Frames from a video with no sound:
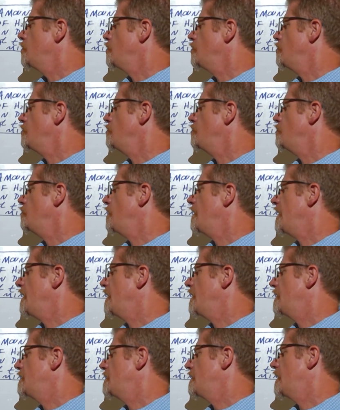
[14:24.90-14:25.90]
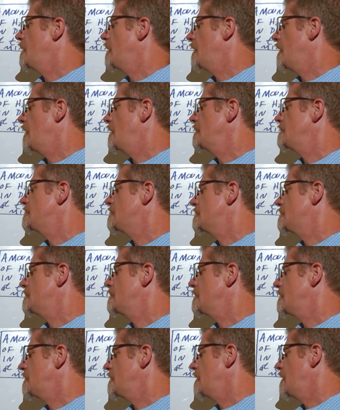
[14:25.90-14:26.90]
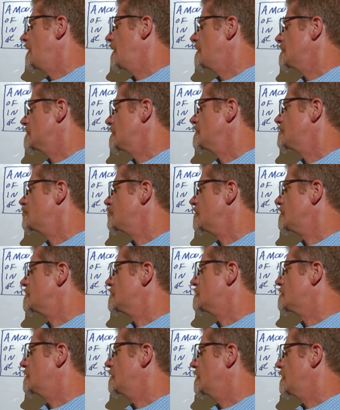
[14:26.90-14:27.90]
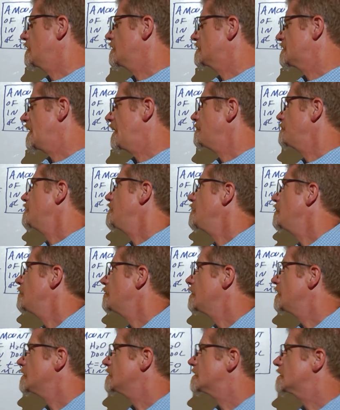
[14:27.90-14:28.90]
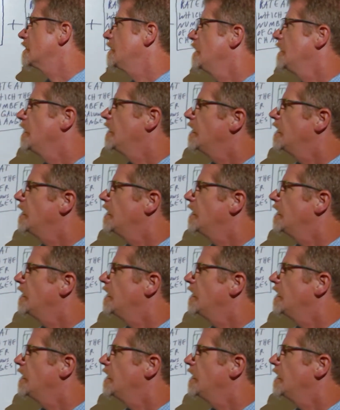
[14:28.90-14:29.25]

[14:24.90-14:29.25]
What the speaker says: UNITS. Let's just examine the units.